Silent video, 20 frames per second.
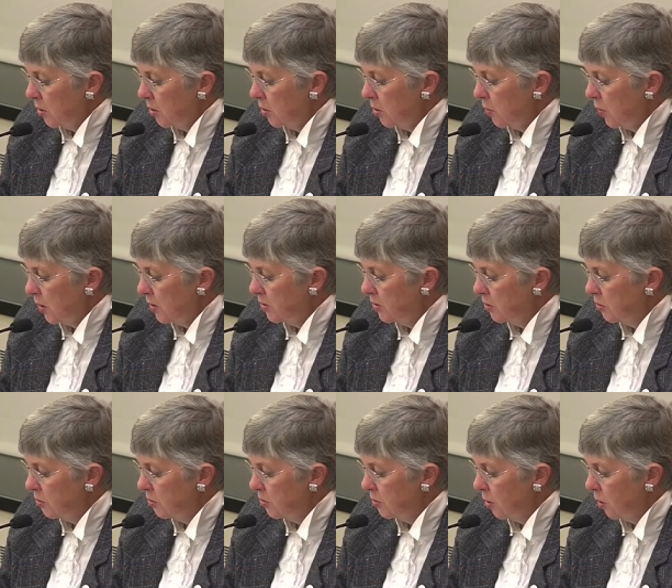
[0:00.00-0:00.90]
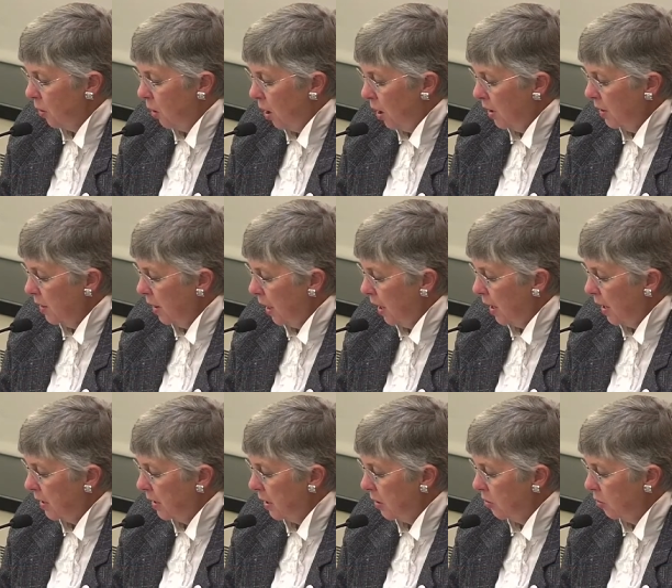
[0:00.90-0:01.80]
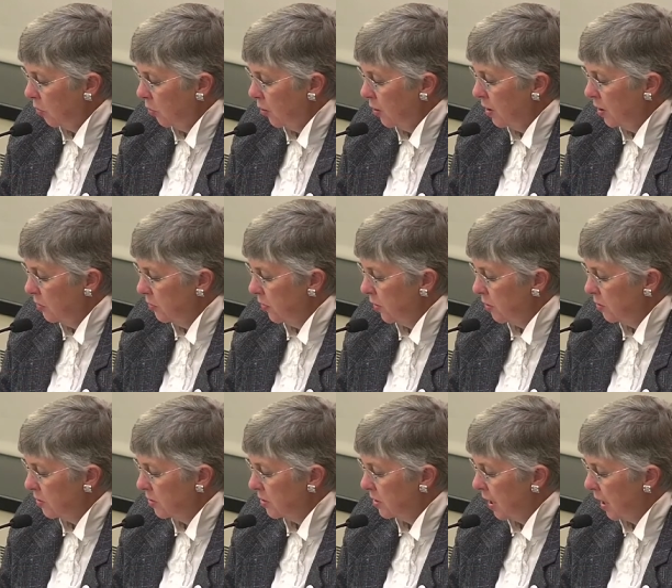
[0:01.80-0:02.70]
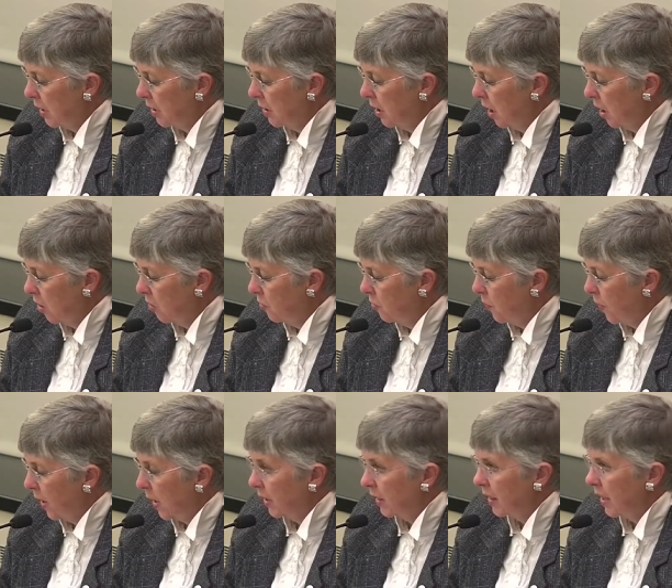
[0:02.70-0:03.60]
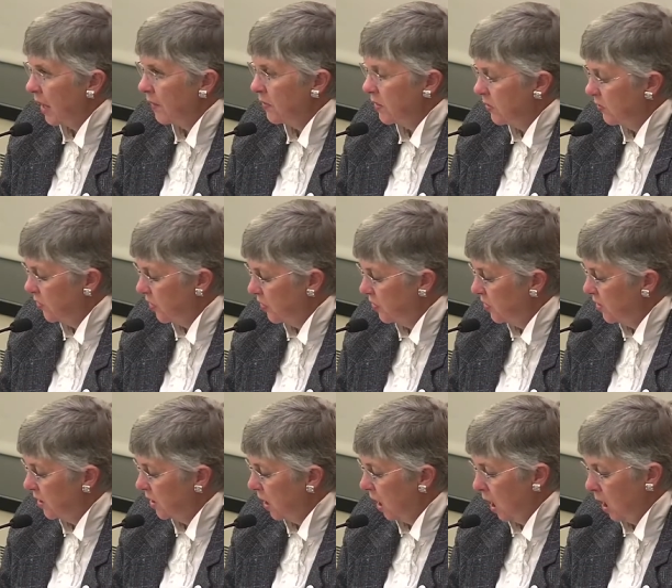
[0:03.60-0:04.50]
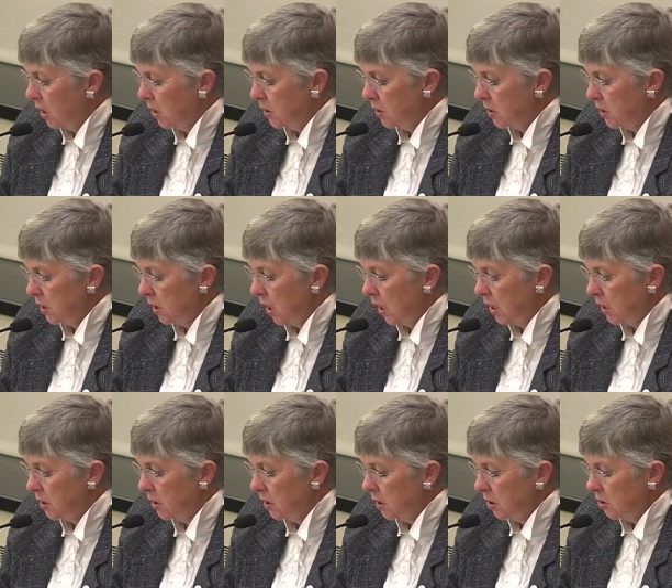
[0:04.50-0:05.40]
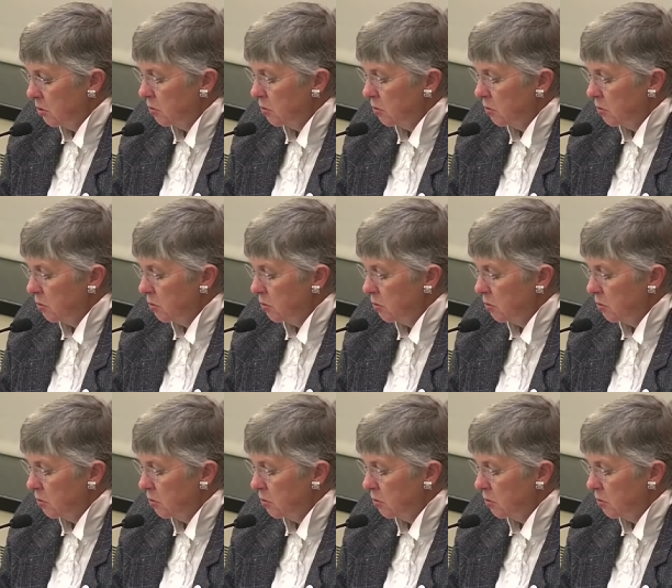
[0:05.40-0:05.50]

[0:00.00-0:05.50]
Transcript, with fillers: you must do so online at oregonvotes.gov by 11:59 tonight